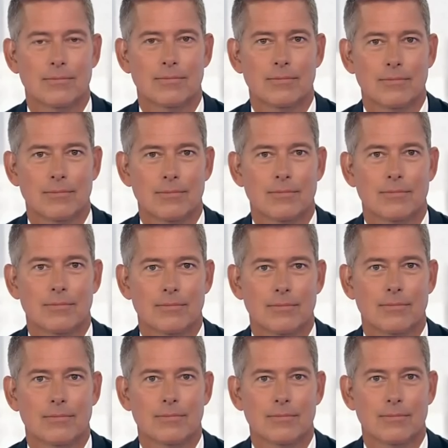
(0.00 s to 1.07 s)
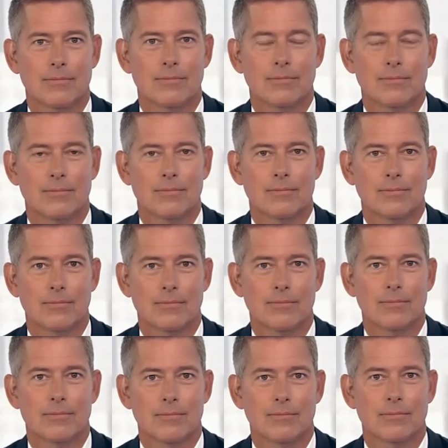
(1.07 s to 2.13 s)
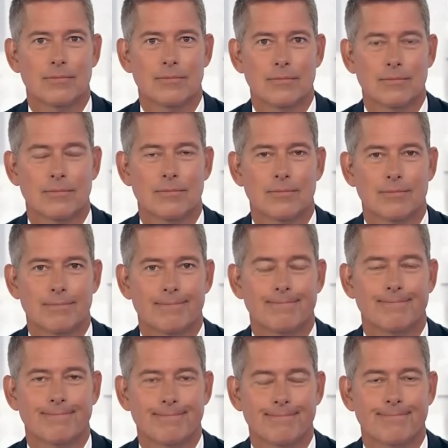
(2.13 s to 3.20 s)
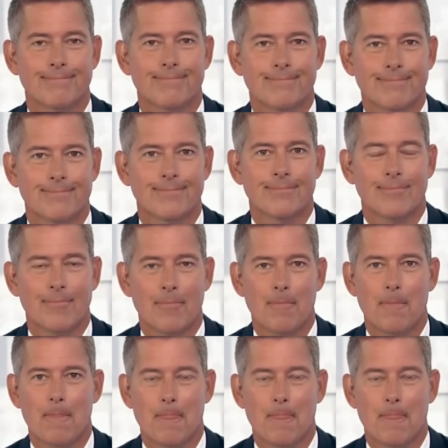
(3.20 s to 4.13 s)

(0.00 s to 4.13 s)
(not speaking)